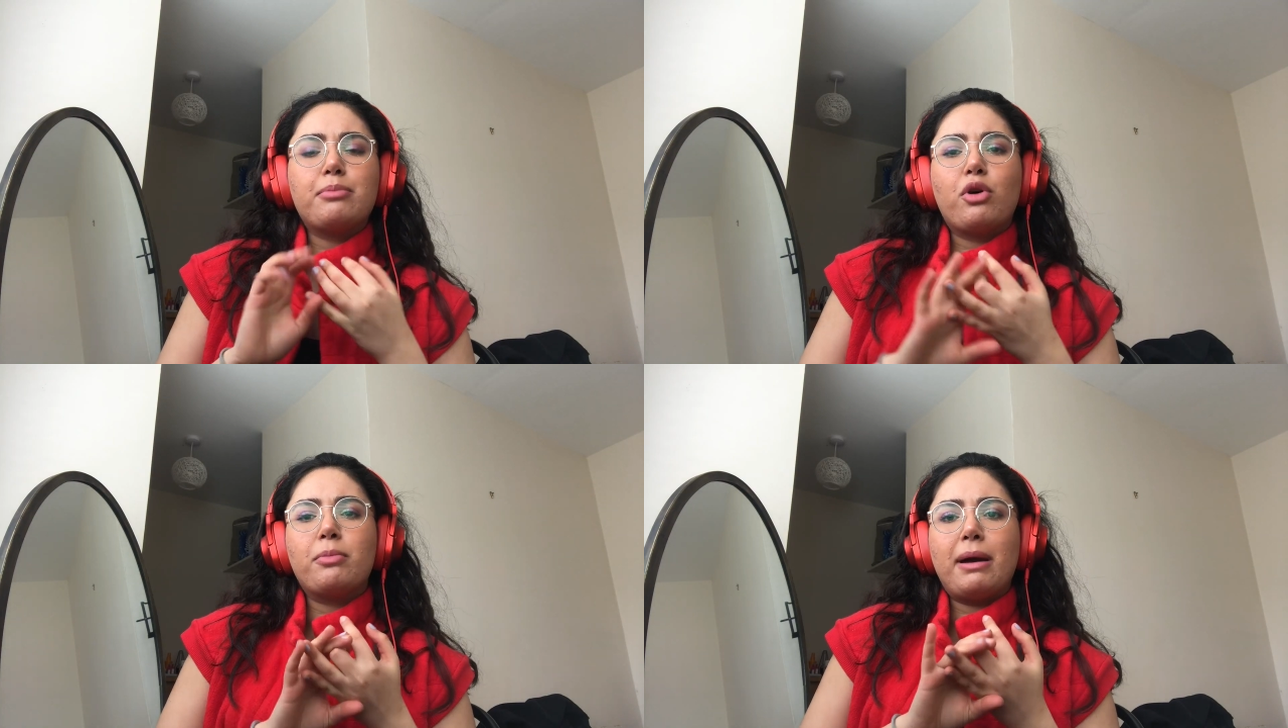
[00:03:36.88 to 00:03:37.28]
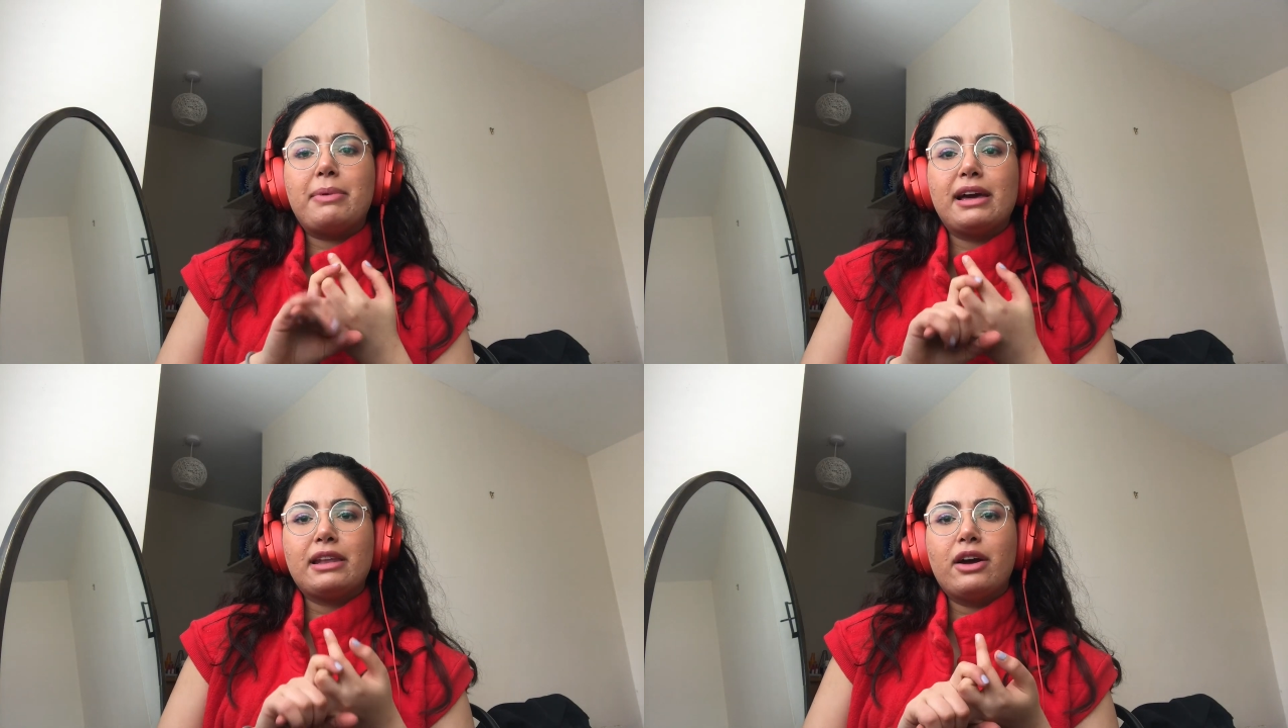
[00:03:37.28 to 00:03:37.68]
bought my
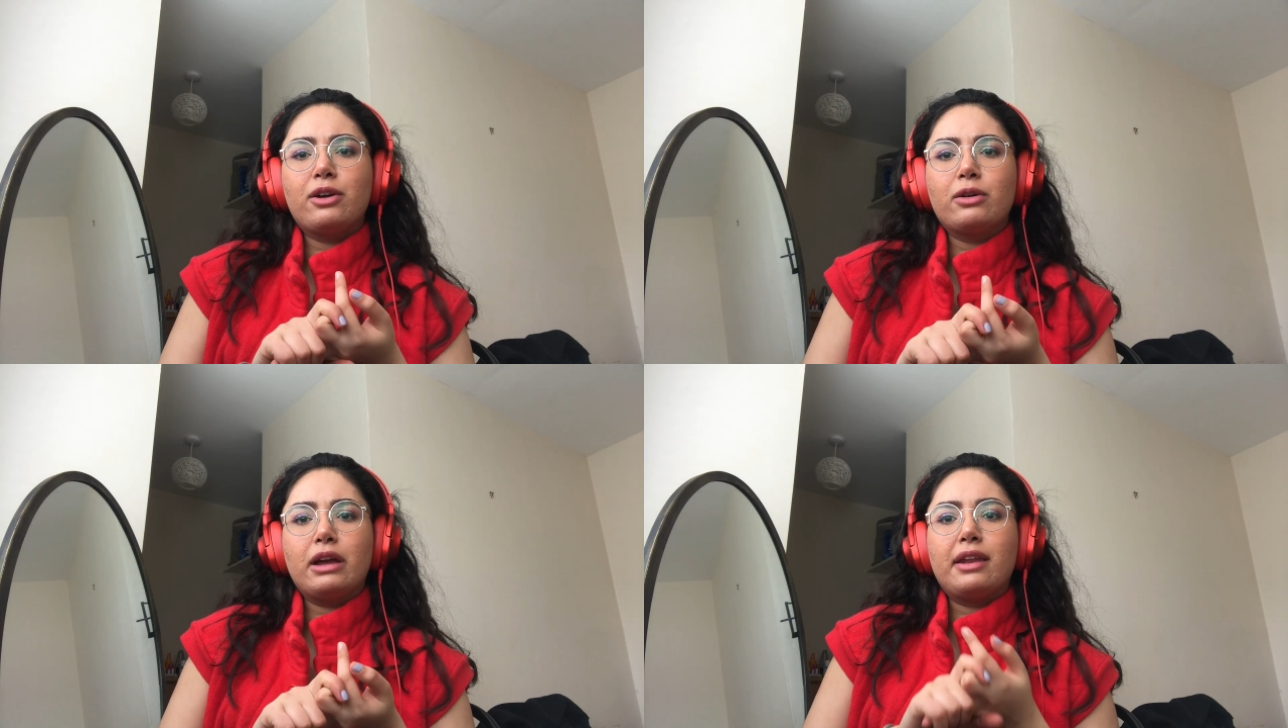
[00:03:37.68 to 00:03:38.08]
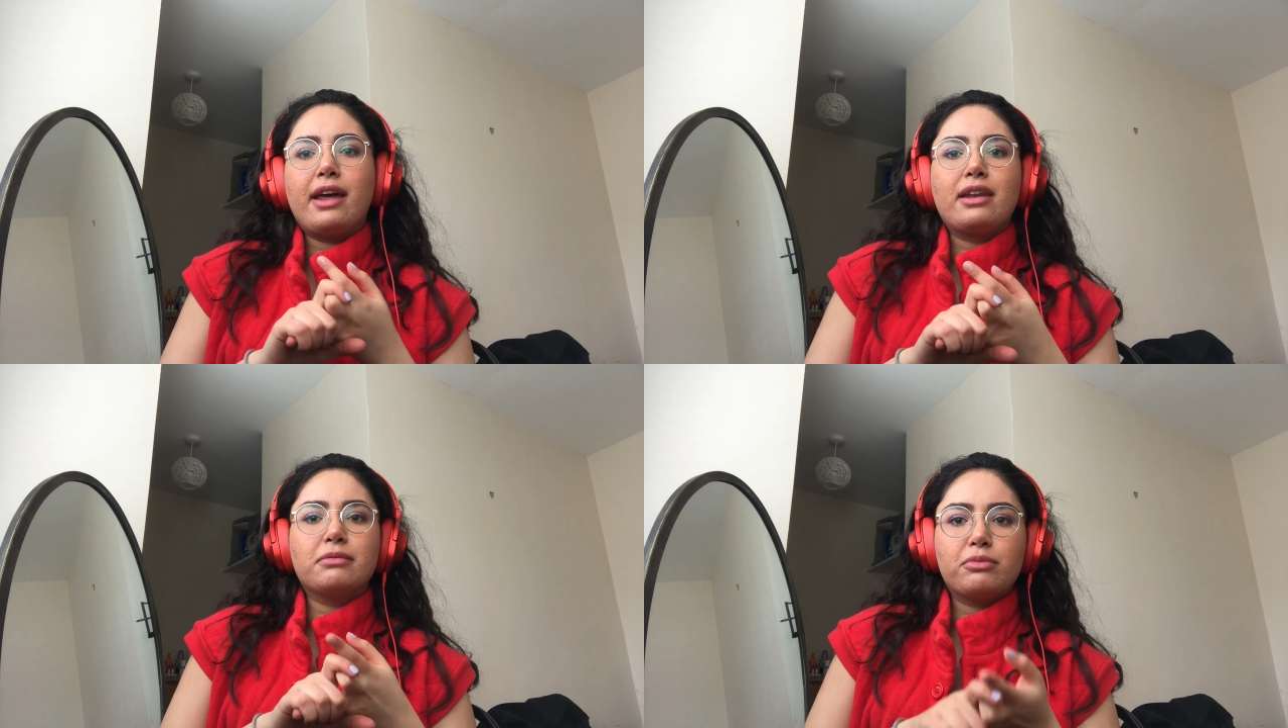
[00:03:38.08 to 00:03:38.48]
pillow in
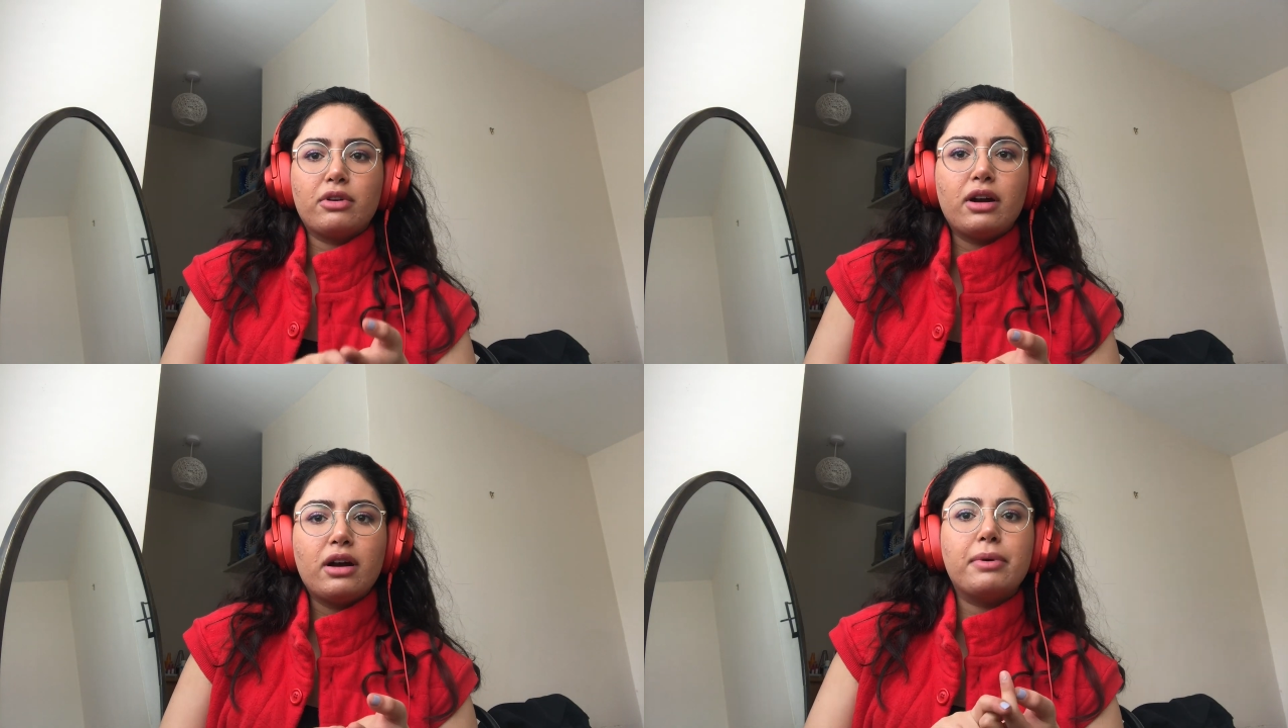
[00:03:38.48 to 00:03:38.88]
Edinburgh,